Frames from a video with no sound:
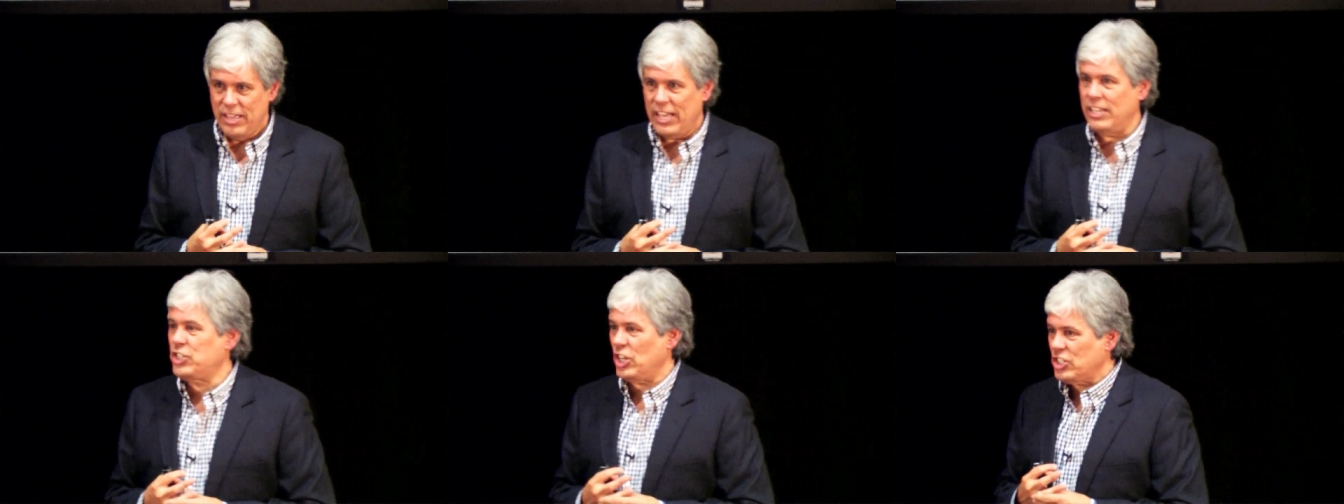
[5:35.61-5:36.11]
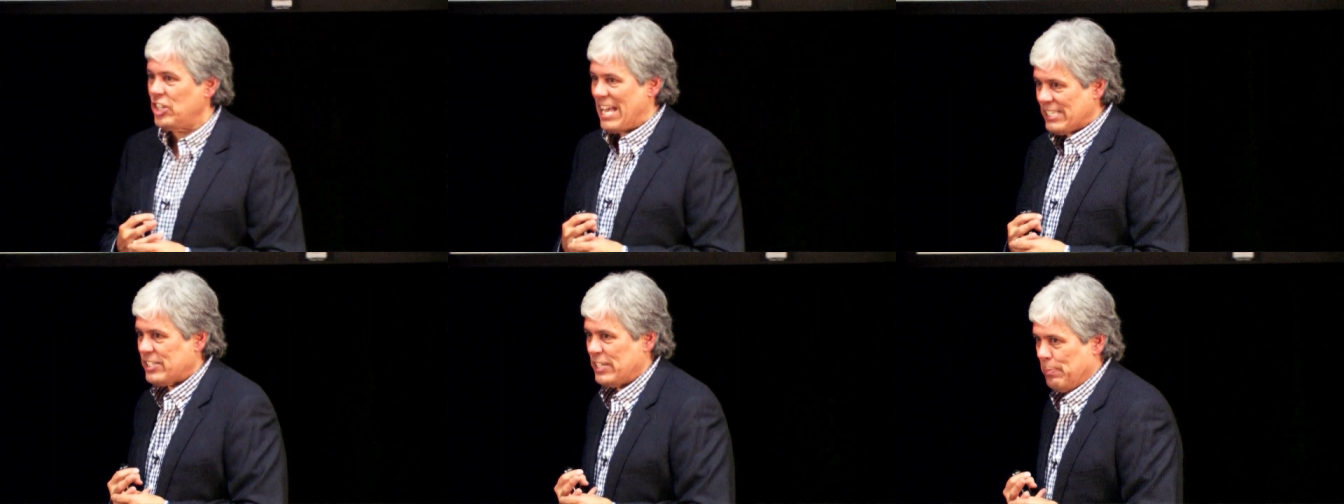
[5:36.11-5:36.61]
It's just
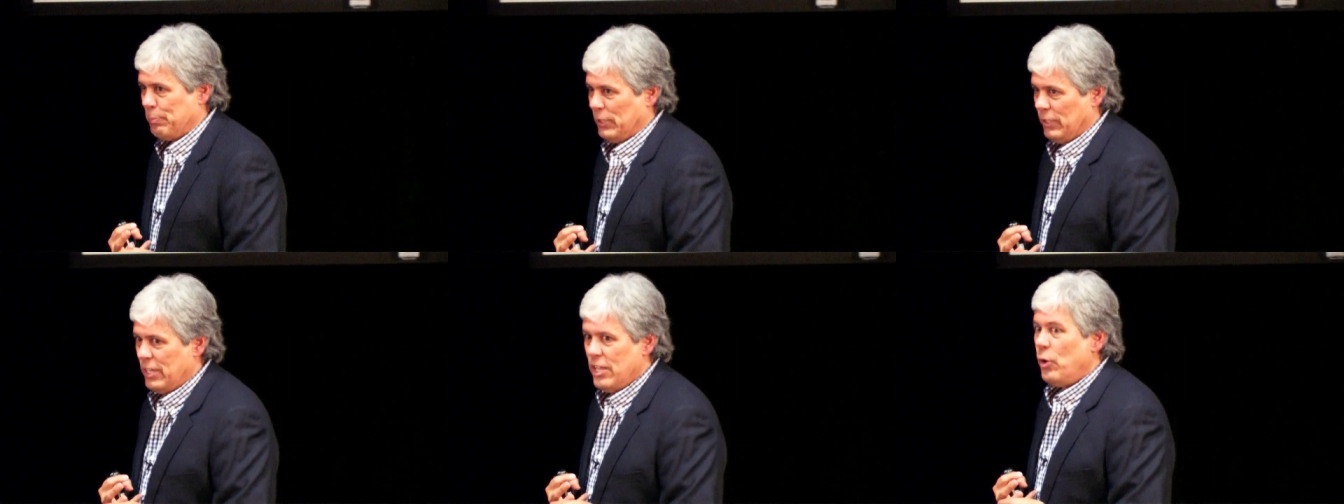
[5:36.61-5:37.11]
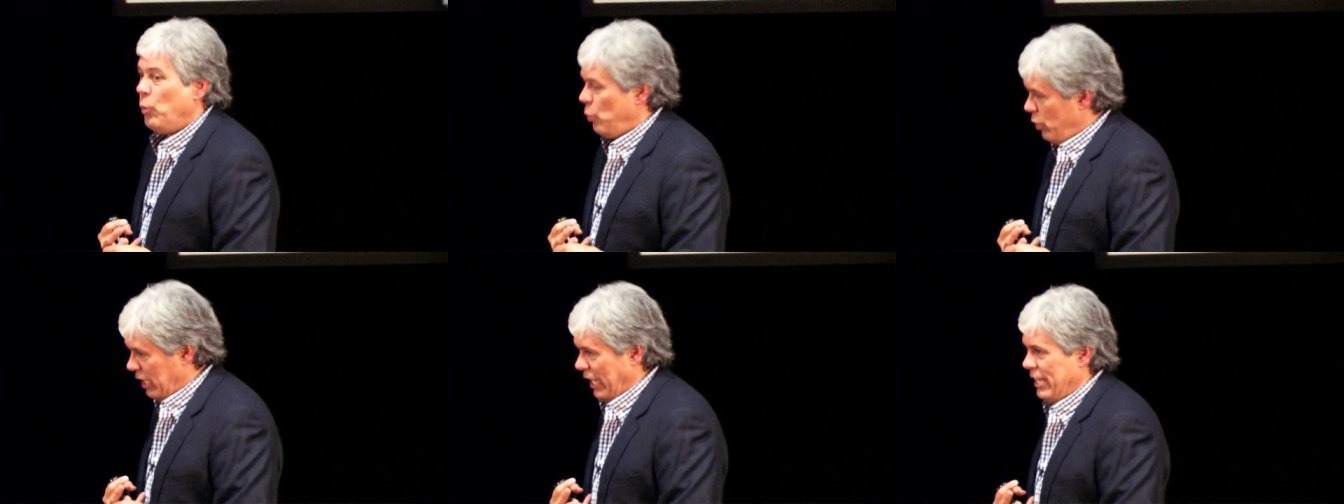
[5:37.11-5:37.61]
that simple.
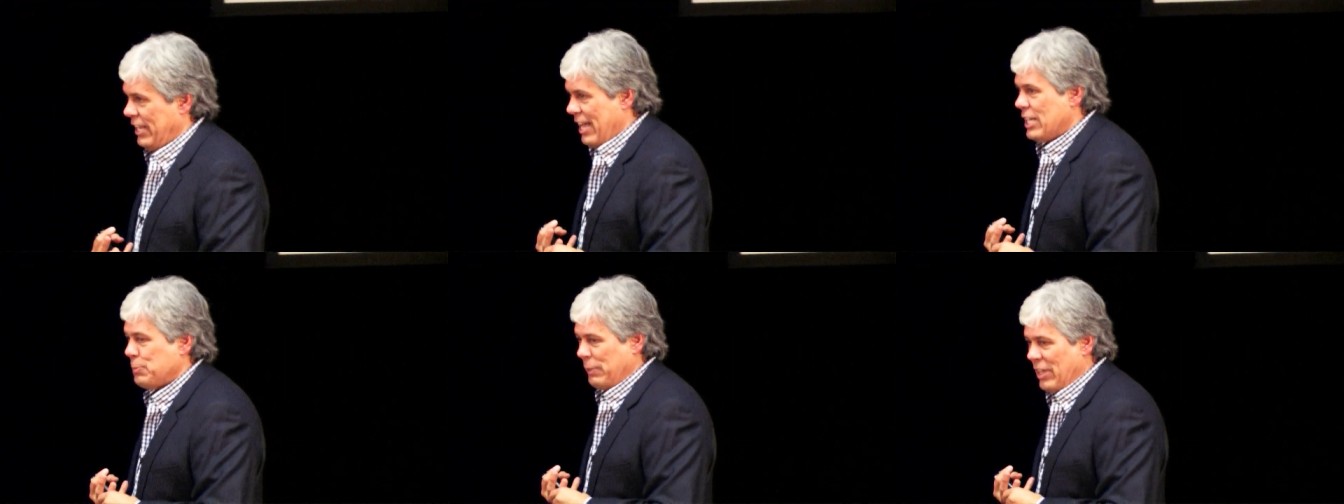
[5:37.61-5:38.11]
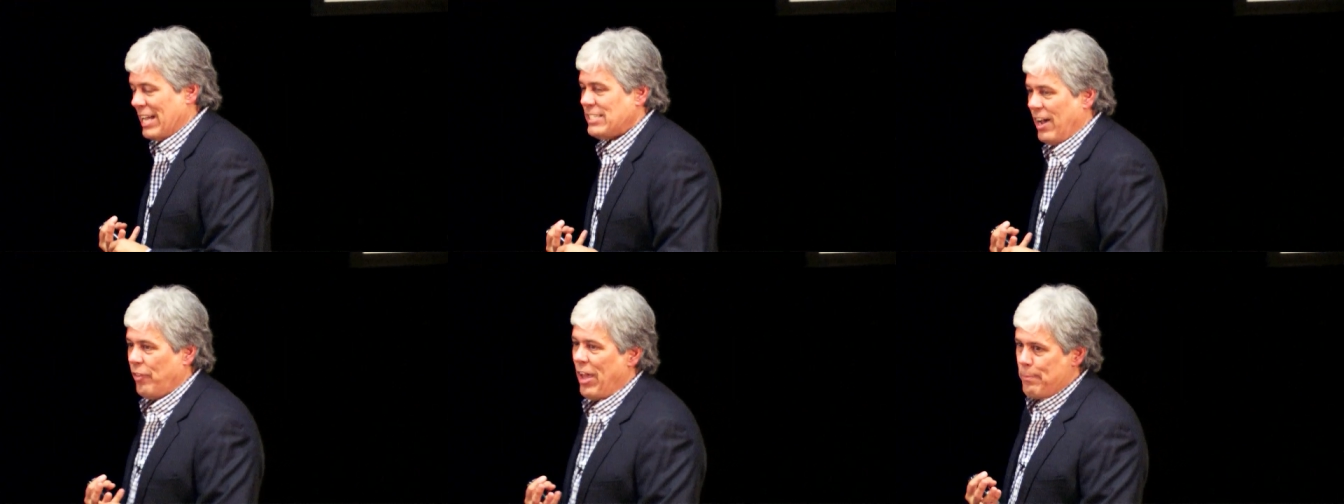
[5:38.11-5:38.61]
Really, yes, but that's
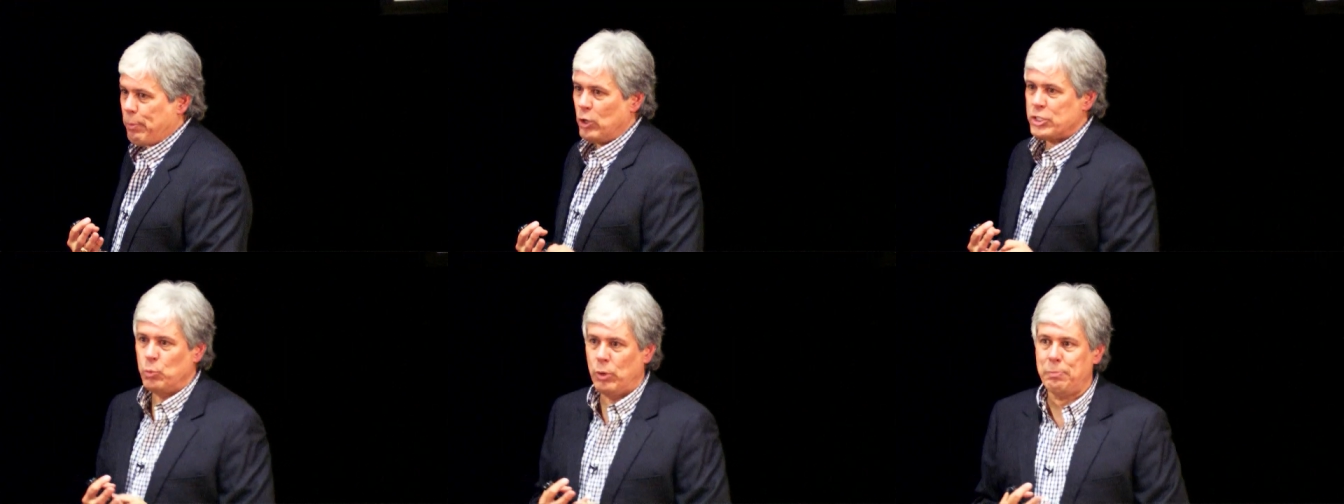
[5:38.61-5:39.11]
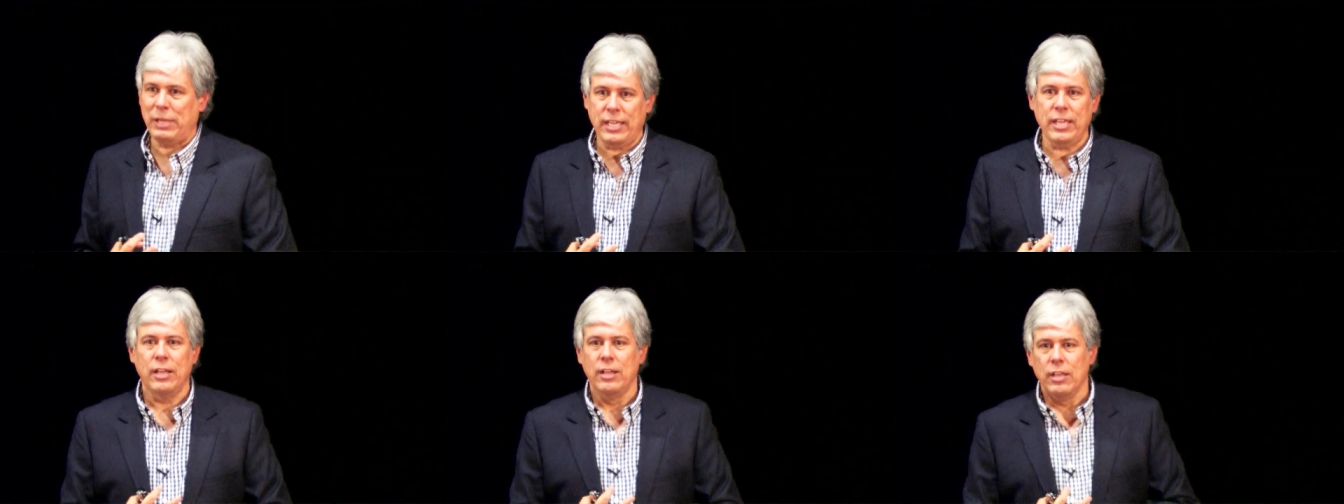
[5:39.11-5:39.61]
how that person would
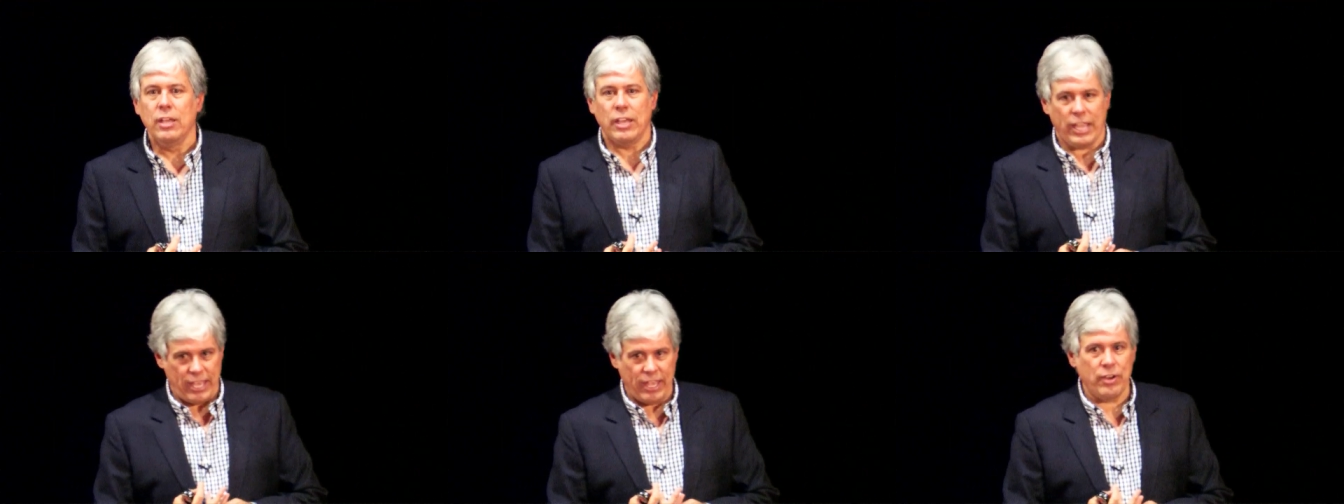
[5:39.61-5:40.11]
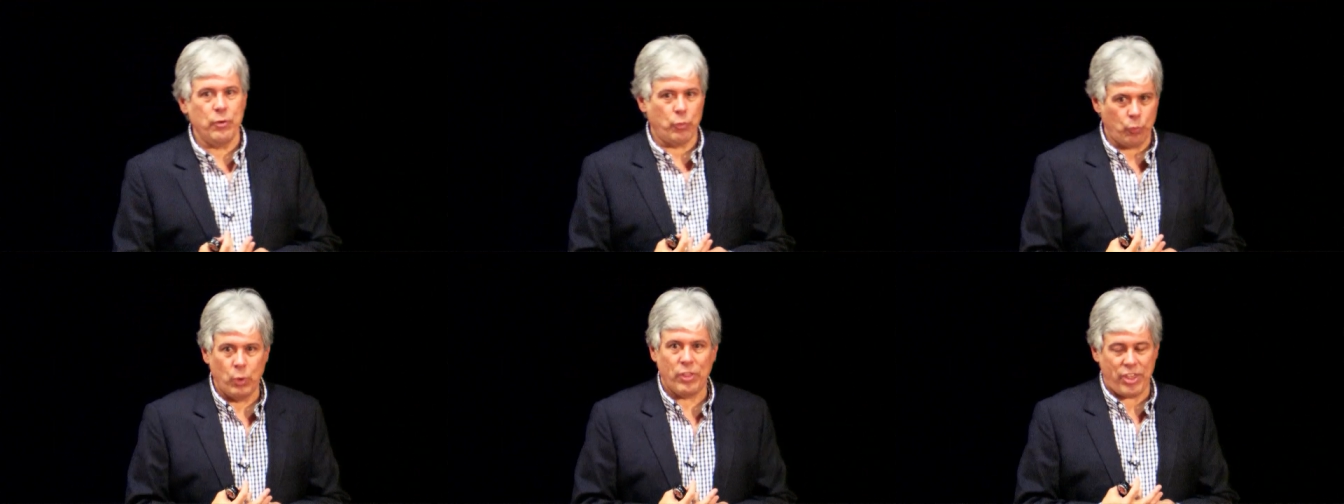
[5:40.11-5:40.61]
be in
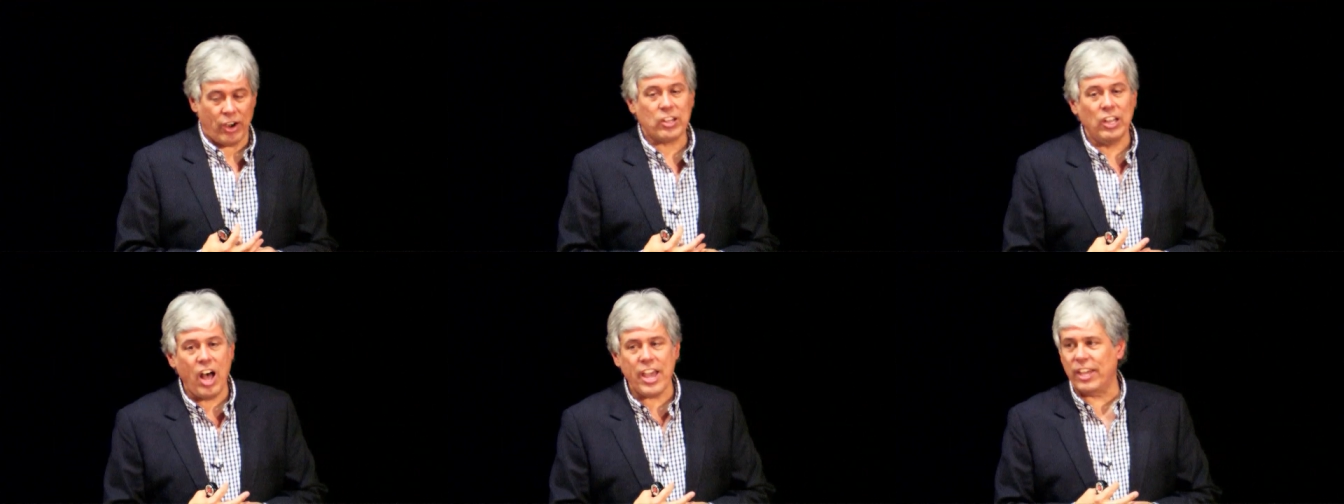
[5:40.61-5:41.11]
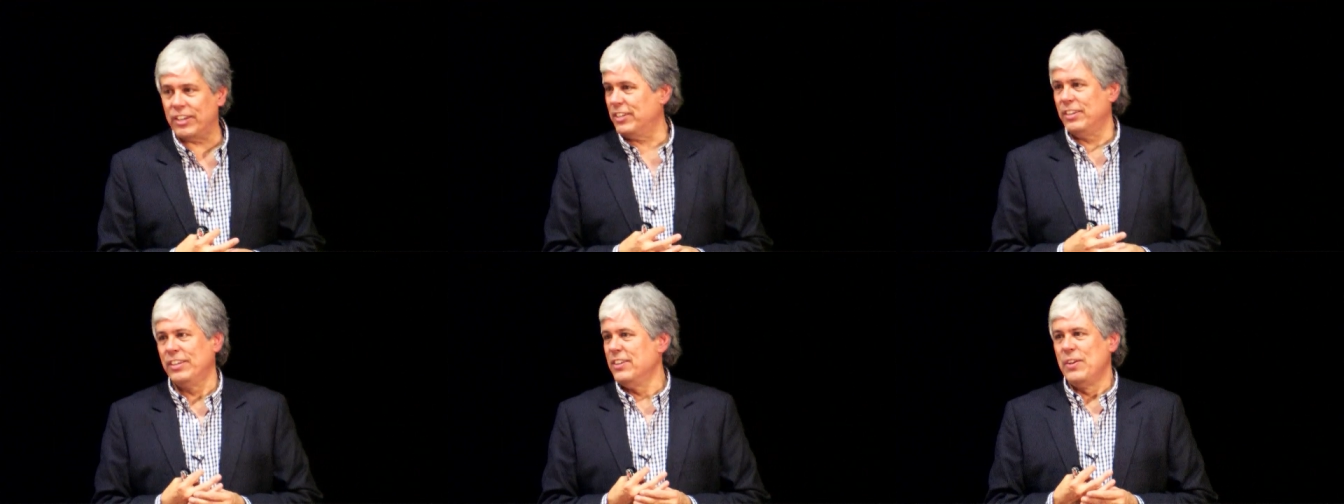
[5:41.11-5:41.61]
with their client.
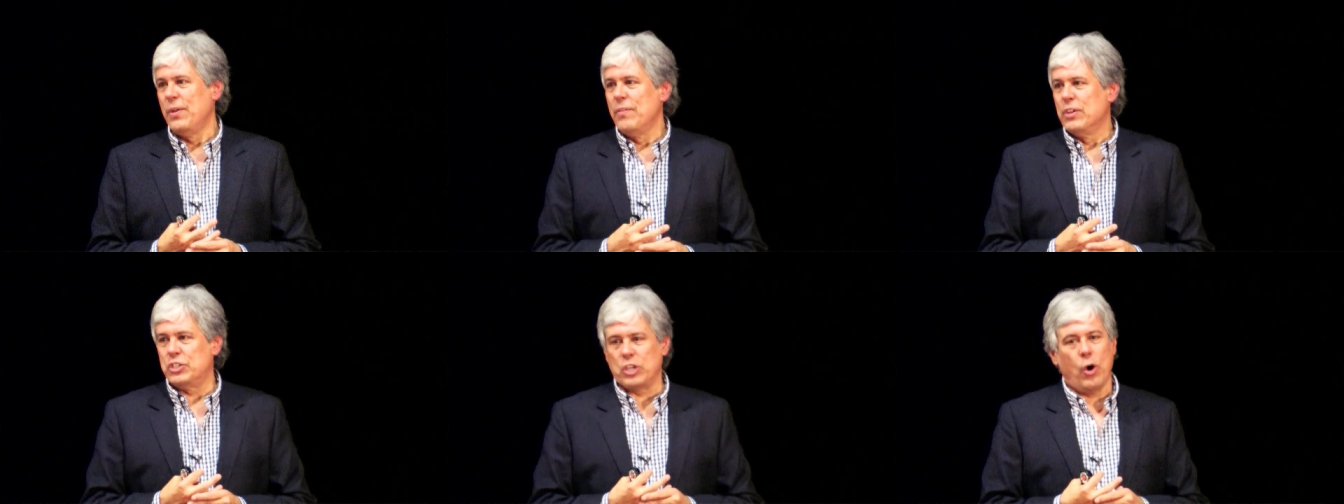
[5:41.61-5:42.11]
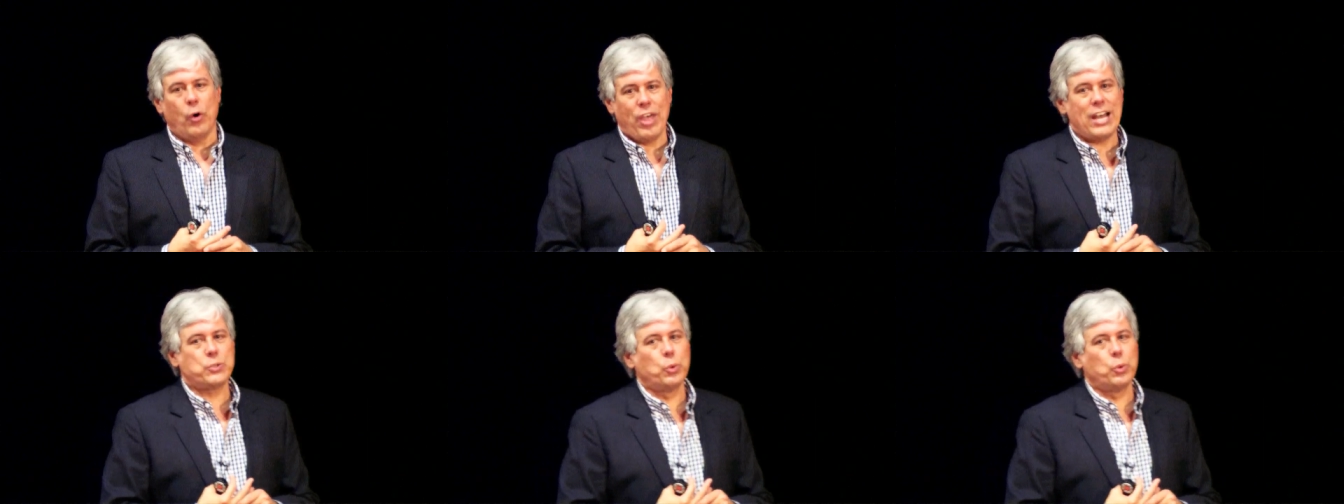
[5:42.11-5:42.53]
So that's